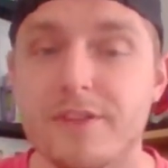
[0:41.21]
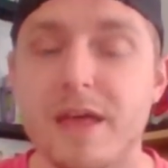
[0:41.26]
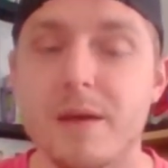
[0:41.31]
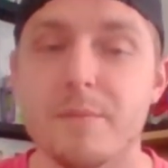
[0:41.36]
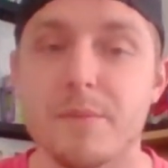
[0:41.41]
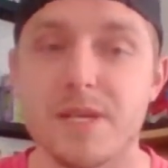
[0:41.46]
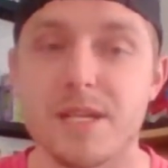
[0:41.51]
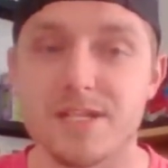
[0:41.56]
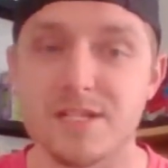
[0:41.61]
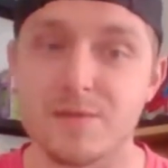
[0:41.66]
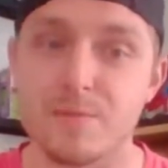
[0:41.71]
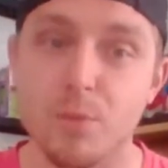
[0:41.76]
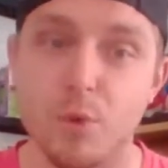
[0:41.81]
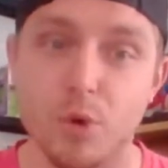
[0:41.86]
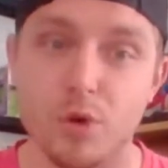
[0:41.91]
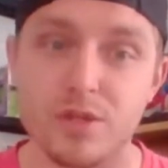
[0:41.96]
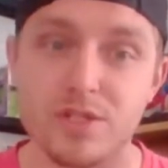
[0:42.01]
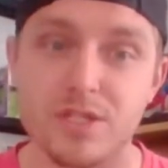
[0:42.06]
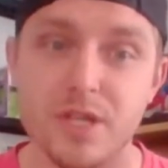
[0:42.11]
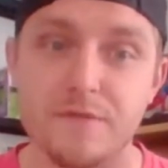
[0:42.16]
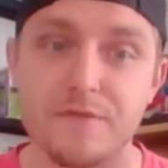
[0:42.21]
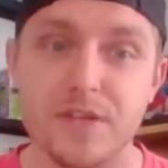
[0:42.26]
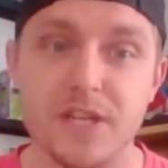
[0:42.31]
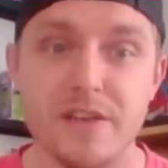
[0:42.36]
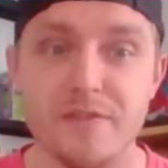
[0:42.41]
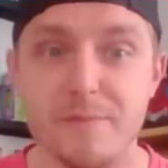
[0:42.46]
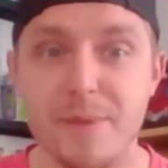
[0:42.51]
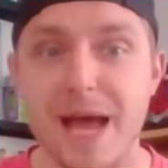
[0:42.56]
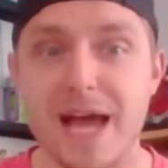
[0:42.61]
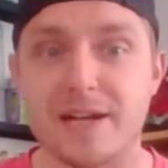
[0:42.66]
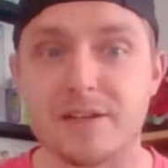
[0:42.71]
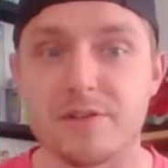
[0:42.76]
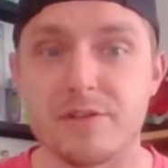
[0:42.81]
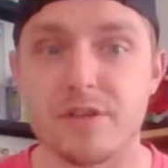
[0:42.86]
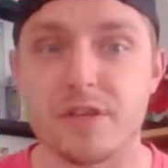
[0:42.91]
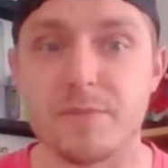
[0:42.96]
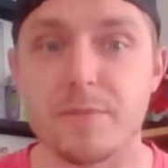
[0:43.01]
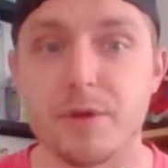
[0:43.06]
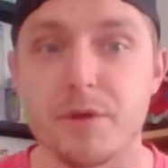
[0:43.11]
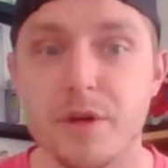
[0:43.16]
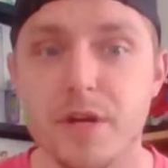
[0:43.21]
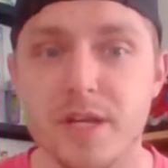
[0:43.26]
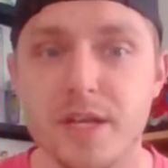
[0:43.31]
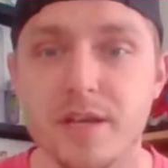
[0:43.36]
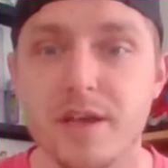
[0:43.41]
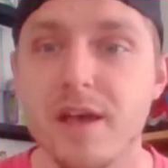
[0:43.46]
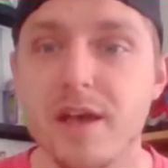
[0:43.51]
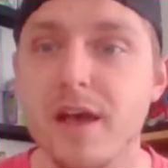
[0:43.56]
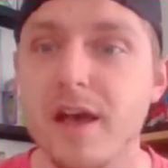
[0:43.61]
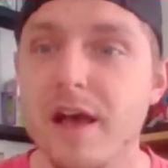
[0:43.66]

That means more stuff to give back to the community.